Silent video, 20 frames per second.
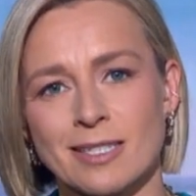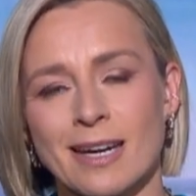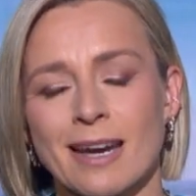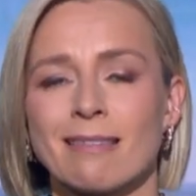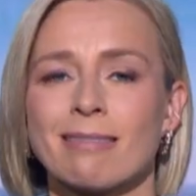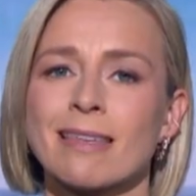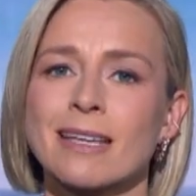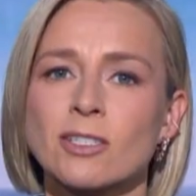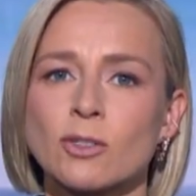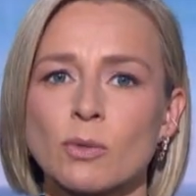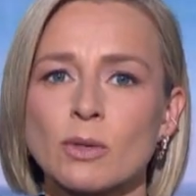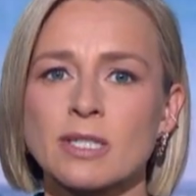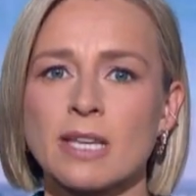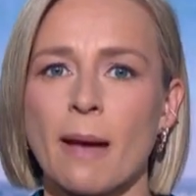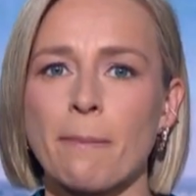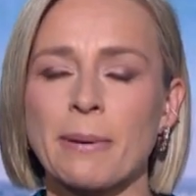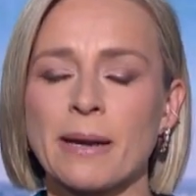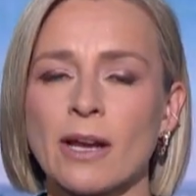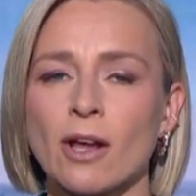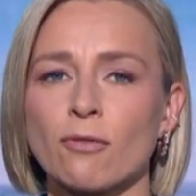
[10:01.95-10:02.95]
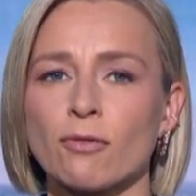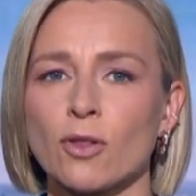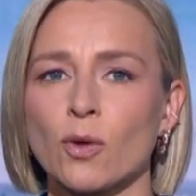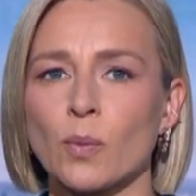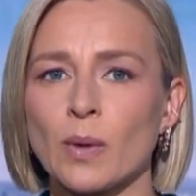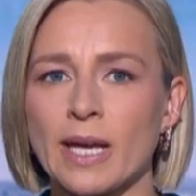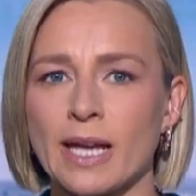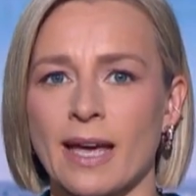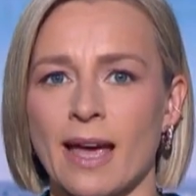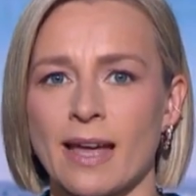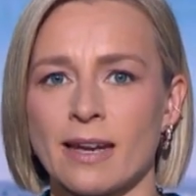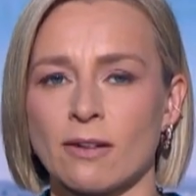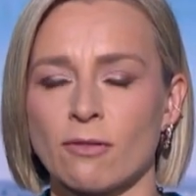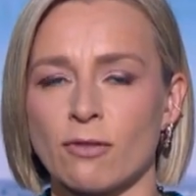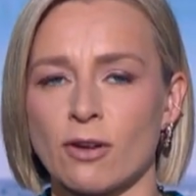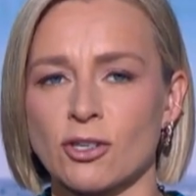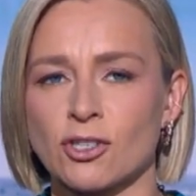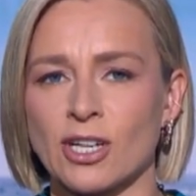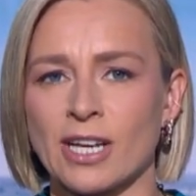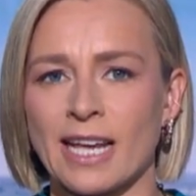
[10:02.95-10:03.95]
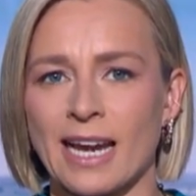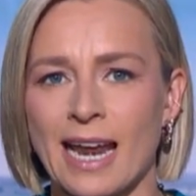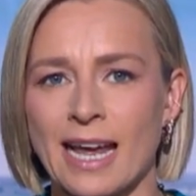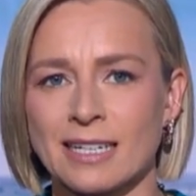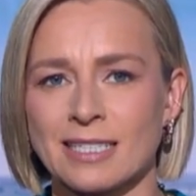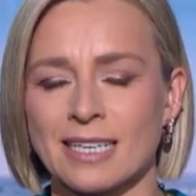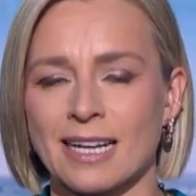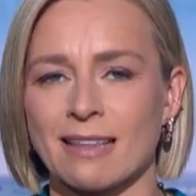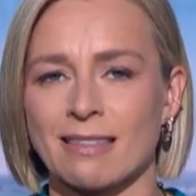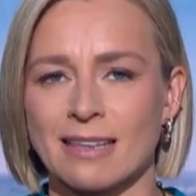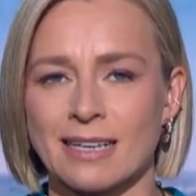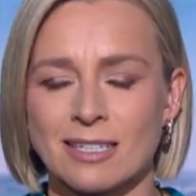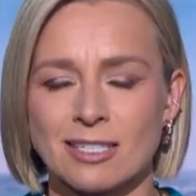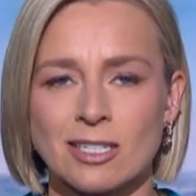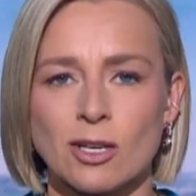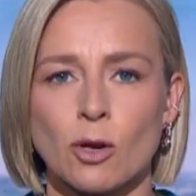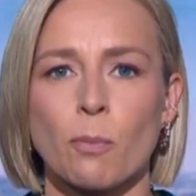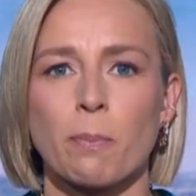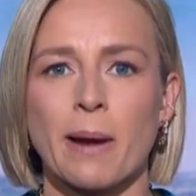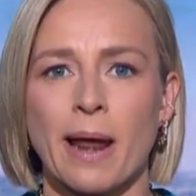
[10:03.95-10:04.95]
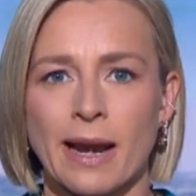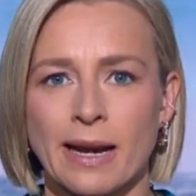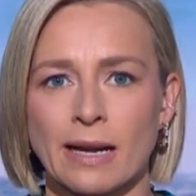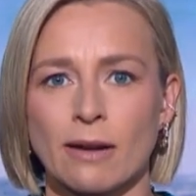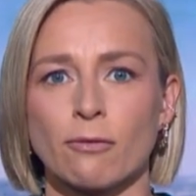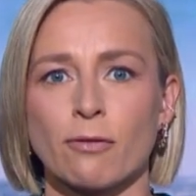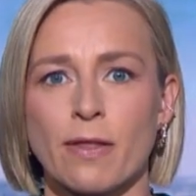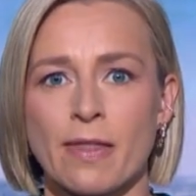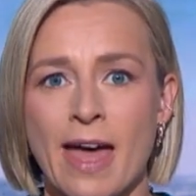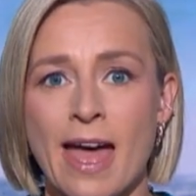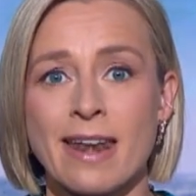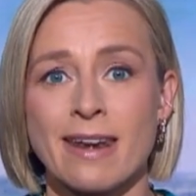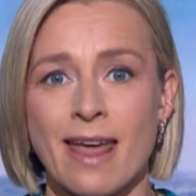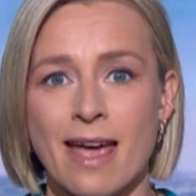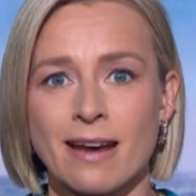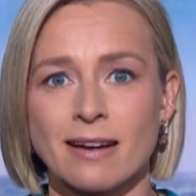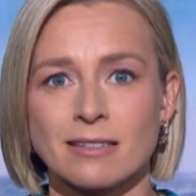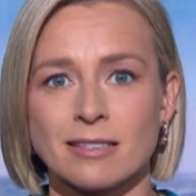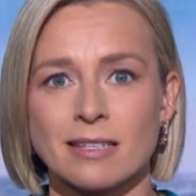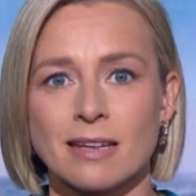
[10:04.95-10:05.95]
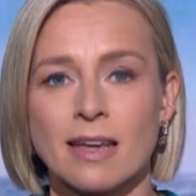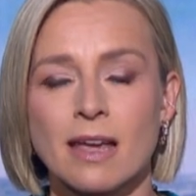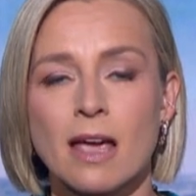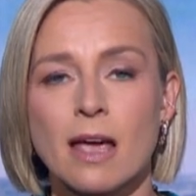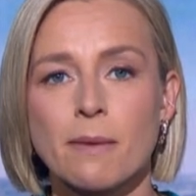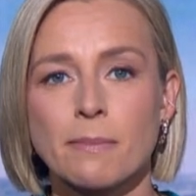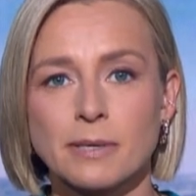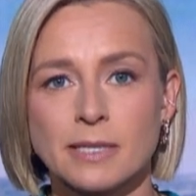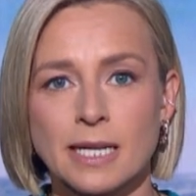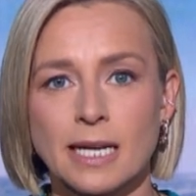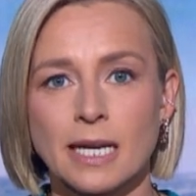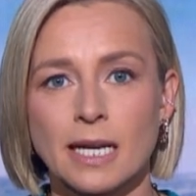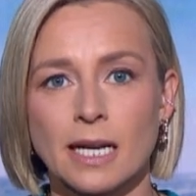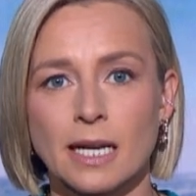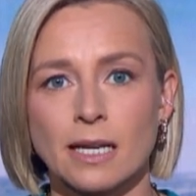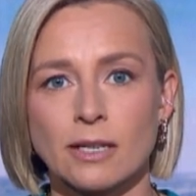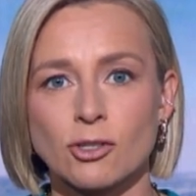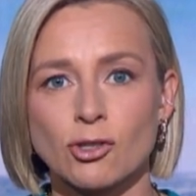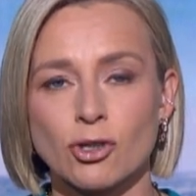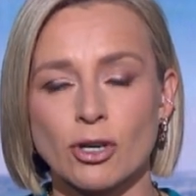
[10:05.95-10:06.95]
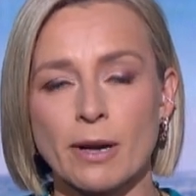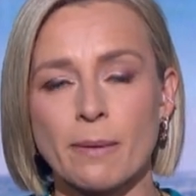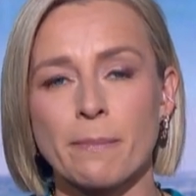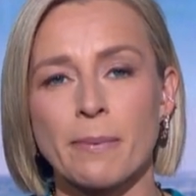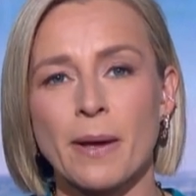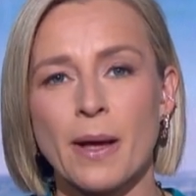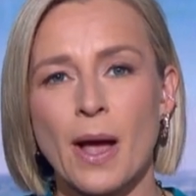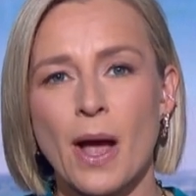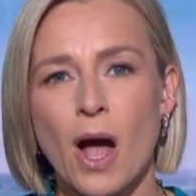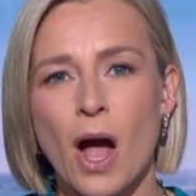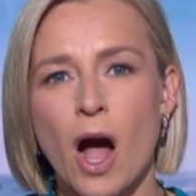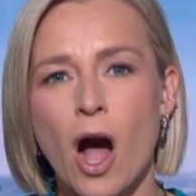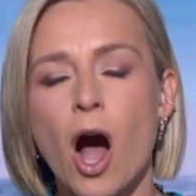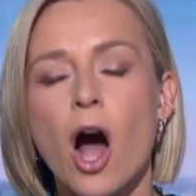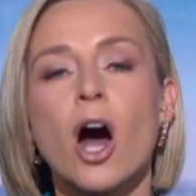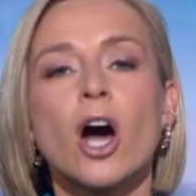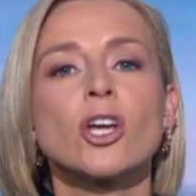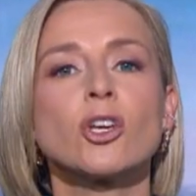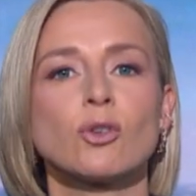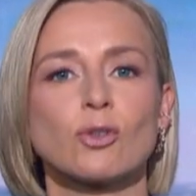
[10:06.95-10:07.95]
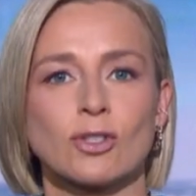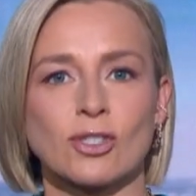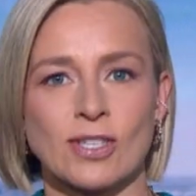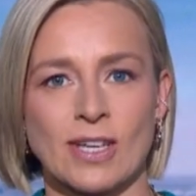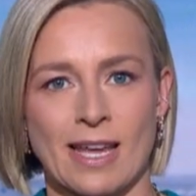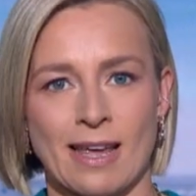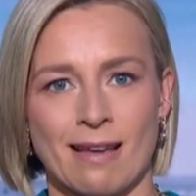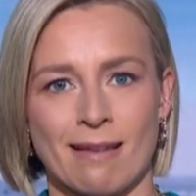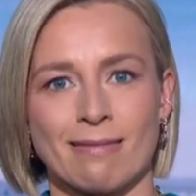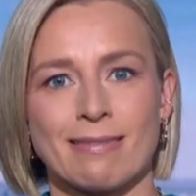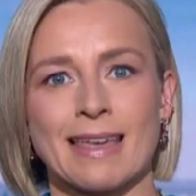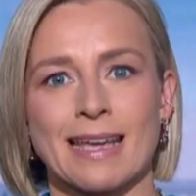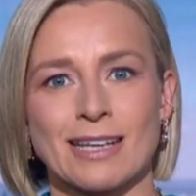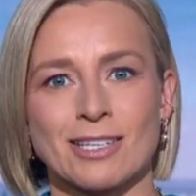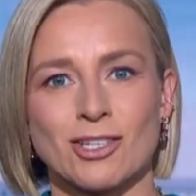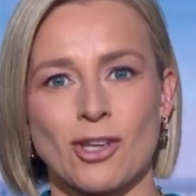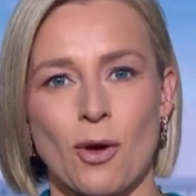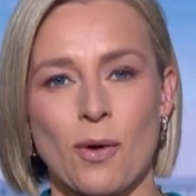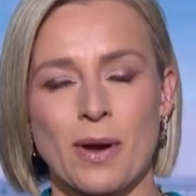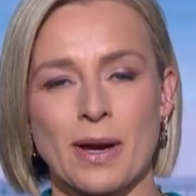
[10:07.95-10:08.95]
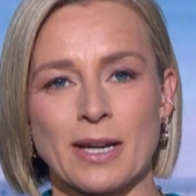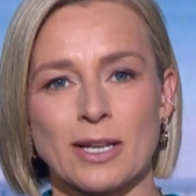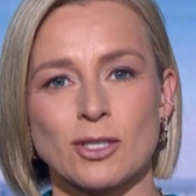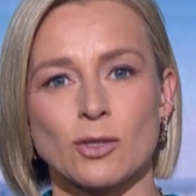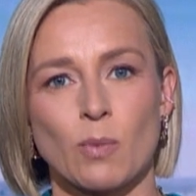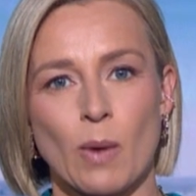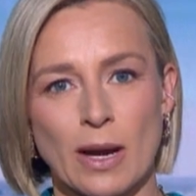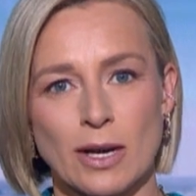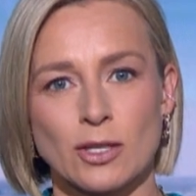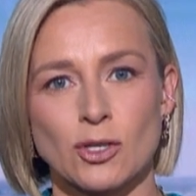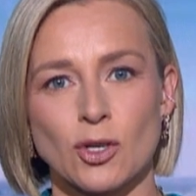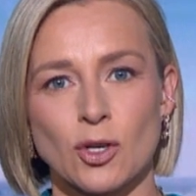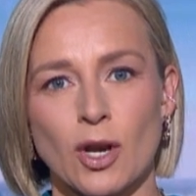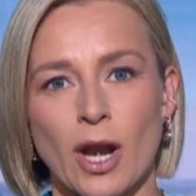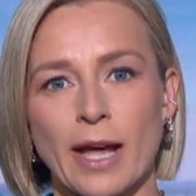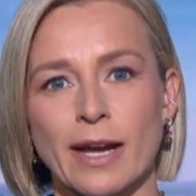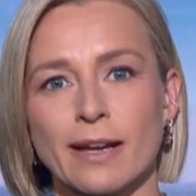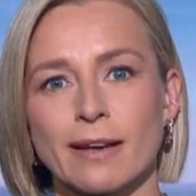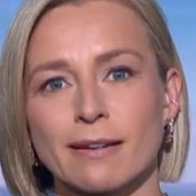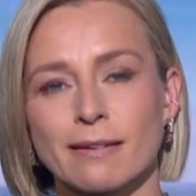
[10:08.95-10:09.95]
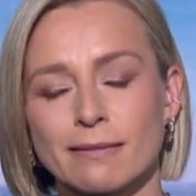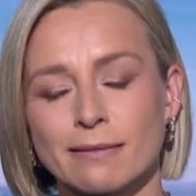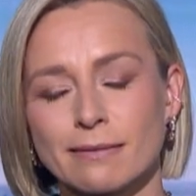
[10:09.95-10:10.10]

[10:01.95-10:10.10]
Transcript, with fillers: And I think to what's happening over the weekend, and Virgin Galactic, I think, is still planning for their next particular trip. Are you seeing things going as well as you'd like?